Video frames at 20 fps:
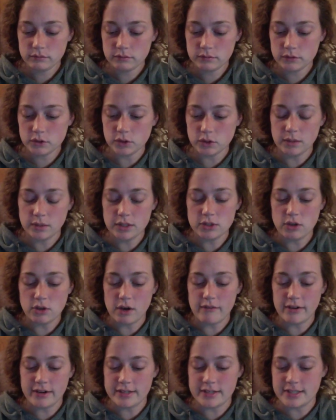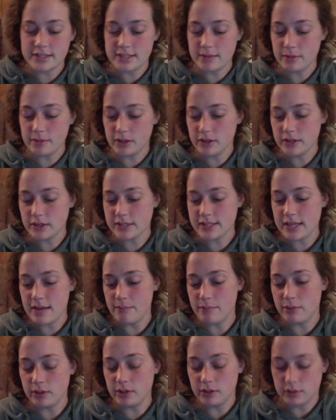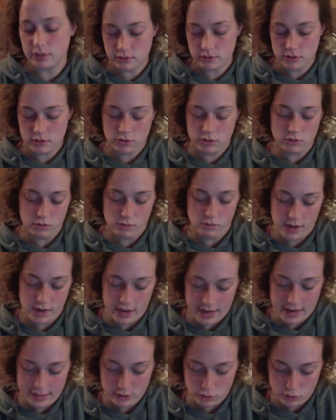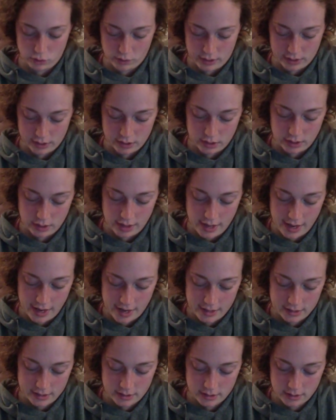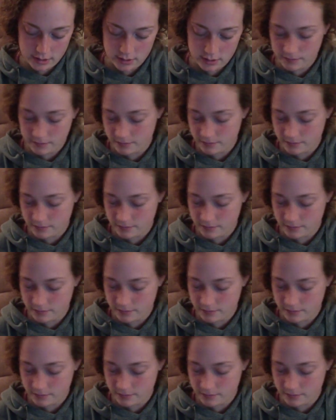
So I'm going to draw a very similar example to what I drew in class.